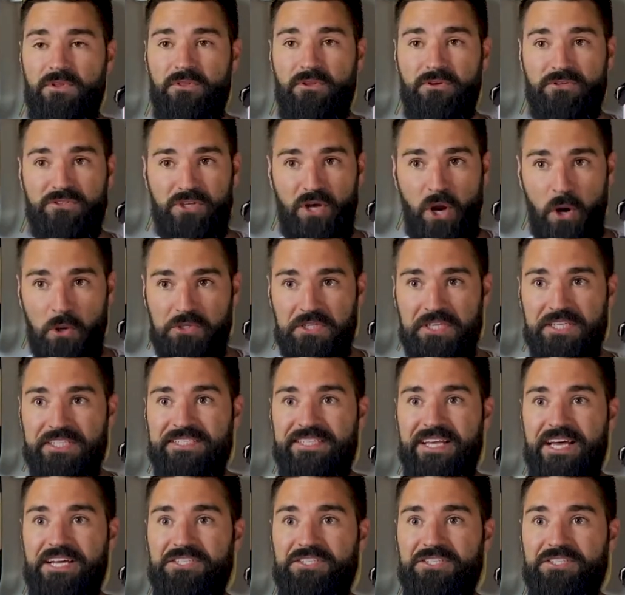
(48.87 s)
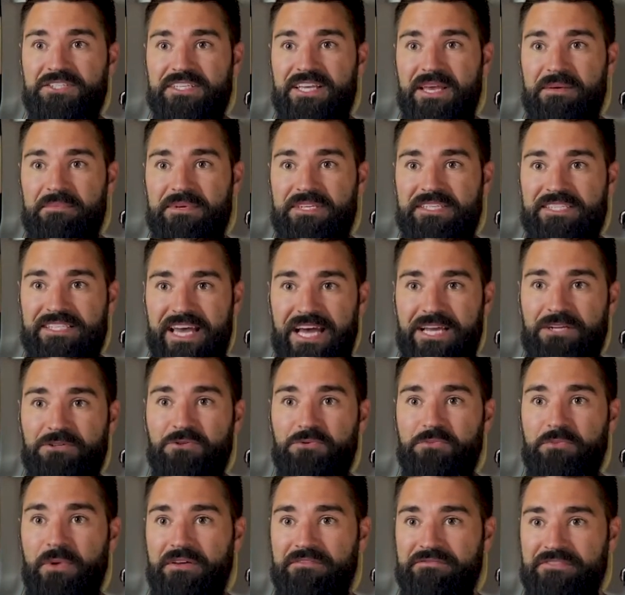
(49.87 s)
Those coaching sessions can be
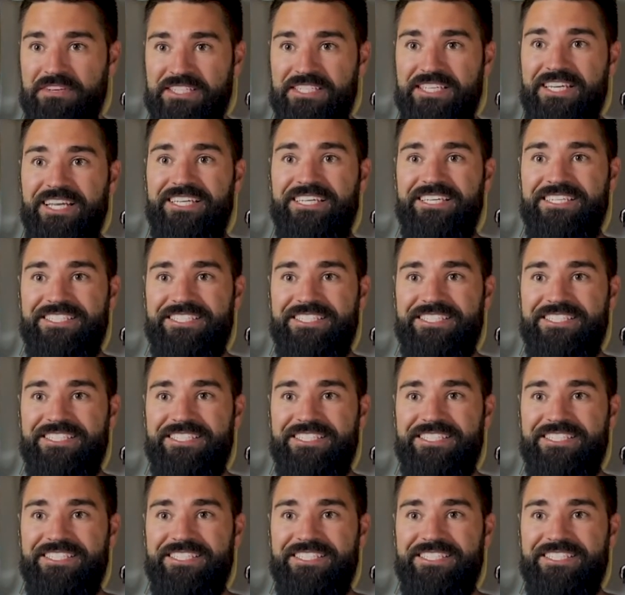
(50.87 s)
scheduled by visiting